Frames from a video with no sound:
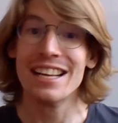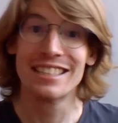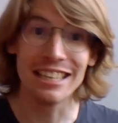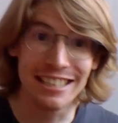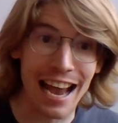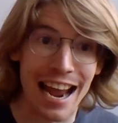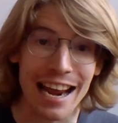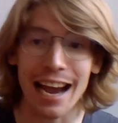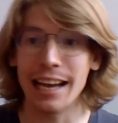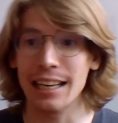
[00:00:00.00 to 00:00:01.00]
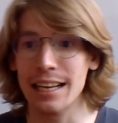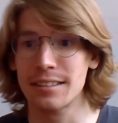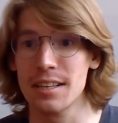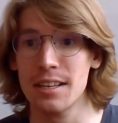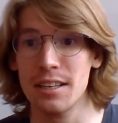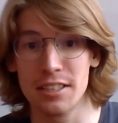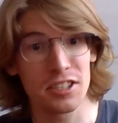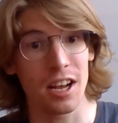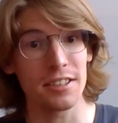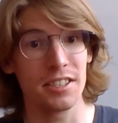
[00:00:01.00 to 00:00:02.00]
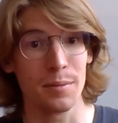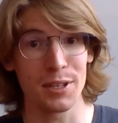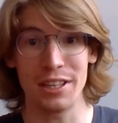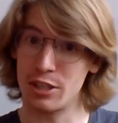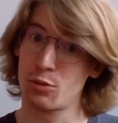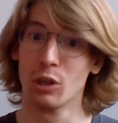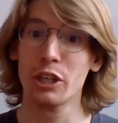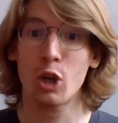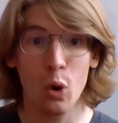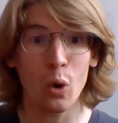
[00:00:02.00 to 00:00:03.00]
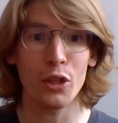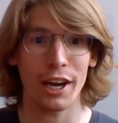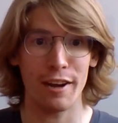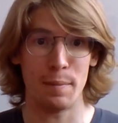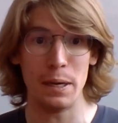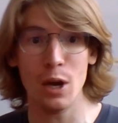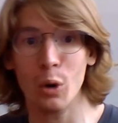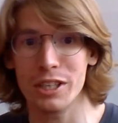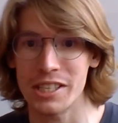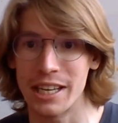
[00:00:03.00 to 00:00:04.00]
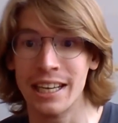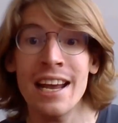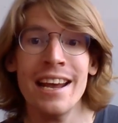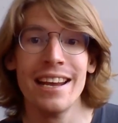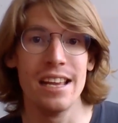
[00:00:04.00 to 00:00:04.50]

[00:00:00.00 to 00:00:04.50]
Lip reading: Today, I'd like to discuss something that's really cool that I've been noticing